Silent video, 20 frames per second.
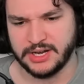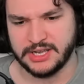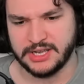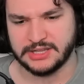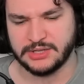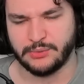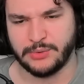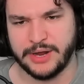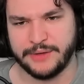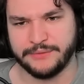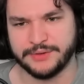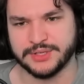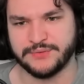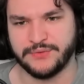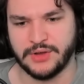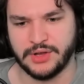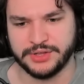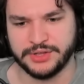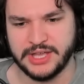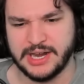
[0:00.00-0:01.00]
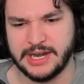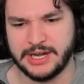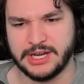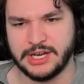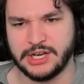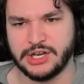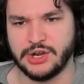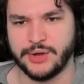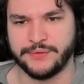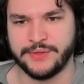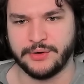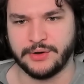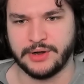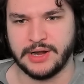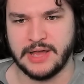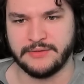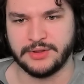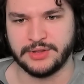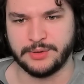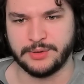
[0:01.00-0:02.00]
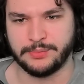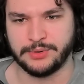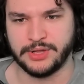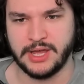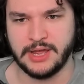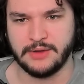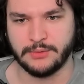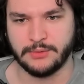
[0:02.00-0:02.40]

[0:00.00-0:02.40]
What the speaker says: to get the Rival's Fall down. I didn't know if they were going to have another play.